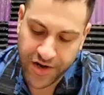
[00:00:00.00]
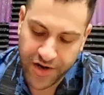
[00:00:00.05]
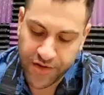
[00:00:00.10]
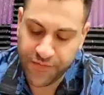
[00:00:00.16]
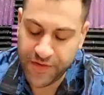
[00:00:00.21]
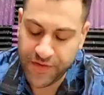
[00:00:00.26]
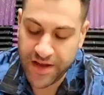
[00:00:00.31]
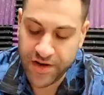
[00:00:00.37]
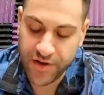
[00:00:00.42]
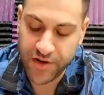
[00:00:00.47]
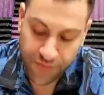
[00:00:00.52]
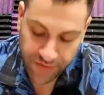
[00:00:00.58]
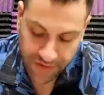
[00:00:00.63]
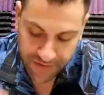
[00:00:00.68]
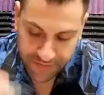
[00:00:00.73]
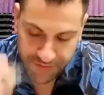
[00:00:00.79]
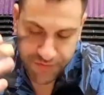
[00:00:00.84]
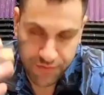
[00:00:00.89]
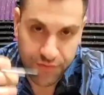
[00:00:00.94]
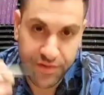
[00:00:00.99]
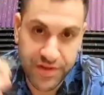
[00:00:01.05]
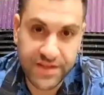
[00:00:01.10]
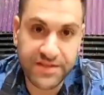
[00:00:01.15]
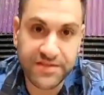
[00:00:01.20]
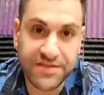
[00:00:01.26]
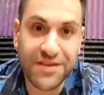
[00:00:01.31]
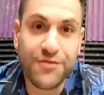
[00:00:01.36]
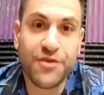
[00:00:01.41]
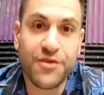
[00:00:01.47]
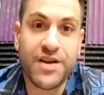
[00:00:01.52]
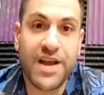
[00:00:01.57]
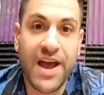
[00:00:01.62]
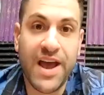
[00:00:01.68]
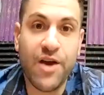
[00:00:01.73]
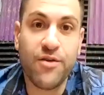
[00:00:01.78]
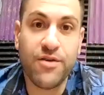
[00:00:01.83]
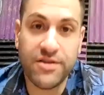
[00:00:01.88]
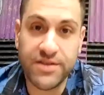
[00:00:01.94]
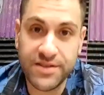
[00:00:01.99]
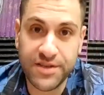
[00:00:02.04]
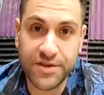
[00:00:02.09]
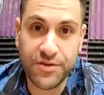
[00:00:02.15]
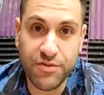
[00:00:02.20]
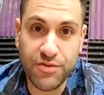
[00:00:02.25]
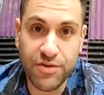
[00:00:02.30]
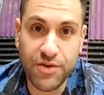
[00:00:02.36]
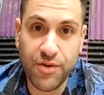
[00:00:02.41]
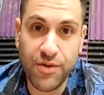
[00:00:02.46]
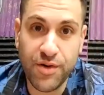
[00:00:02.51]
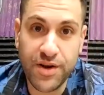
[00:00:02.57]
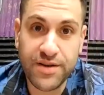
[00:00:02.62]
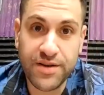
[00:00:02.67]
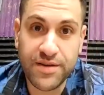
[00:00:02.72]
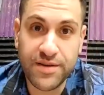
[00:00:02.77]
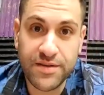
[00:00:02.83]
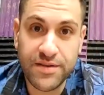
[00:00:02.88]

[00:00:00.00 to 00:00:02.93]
you've lived through these different eras in New York.